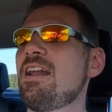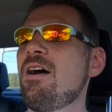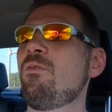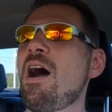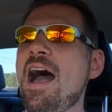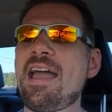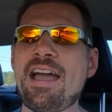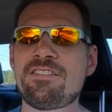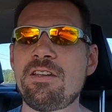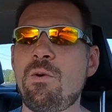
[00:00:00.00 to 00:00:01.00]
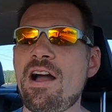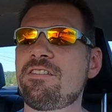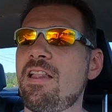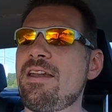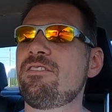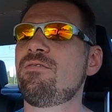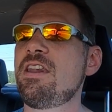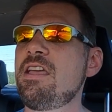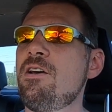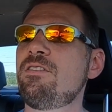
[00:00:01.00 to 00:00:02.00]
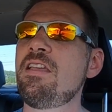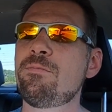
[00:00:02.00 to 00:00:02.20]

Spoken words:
and I actually watch a lot of his videos.